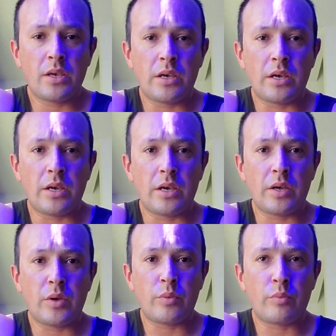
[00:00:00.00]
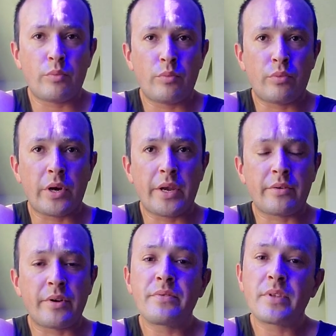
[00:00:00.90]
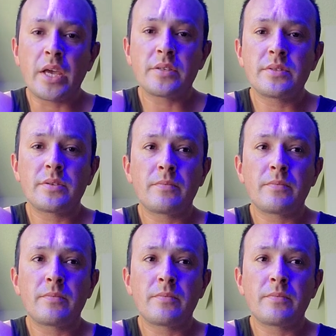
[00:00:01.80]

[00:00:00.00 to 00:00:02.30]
uh, prior reef tanks.